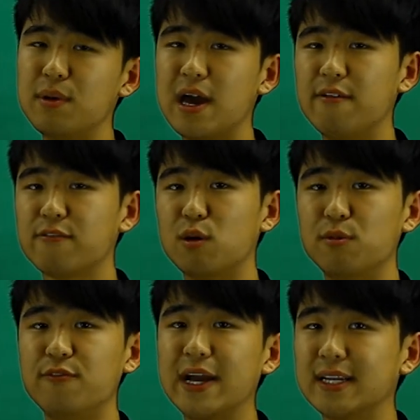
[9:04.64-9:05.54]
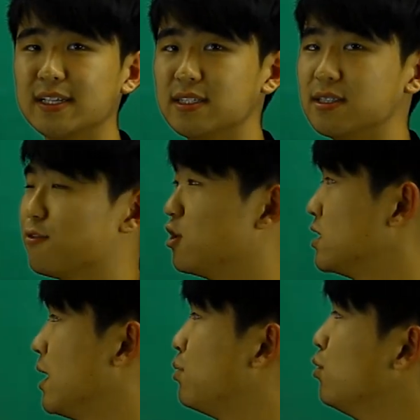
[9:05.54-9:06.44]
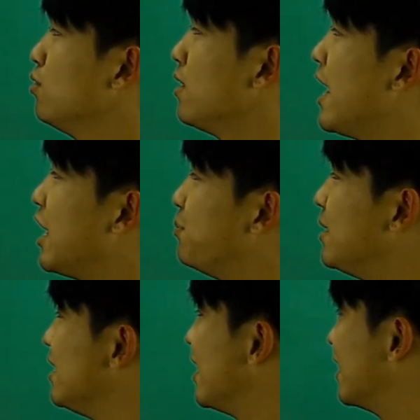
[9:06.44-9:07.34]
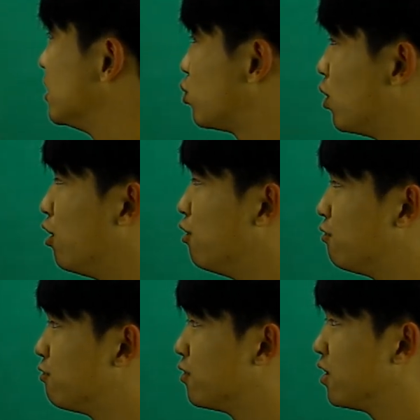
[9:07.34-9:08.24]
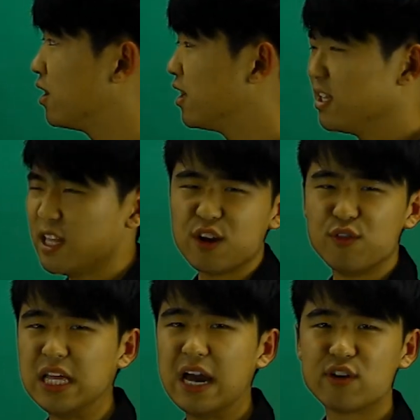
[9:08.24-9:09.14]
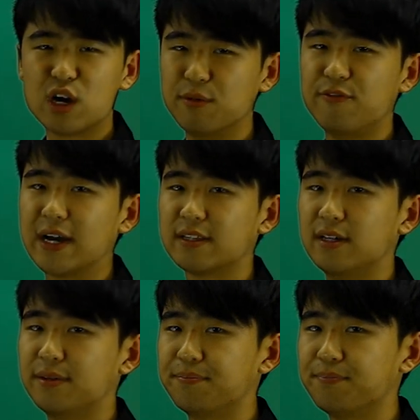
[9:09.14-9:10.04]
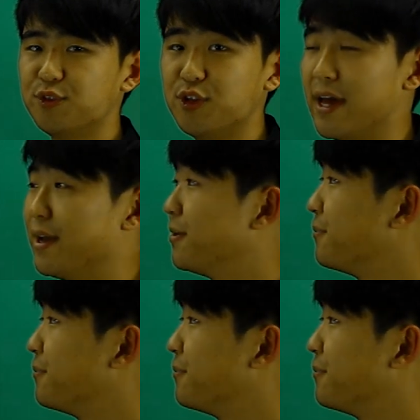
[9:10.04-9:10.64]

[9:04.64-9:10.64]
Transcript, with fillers: have common factors. For example, A, B, and 12, they don't really have a common factor, do they?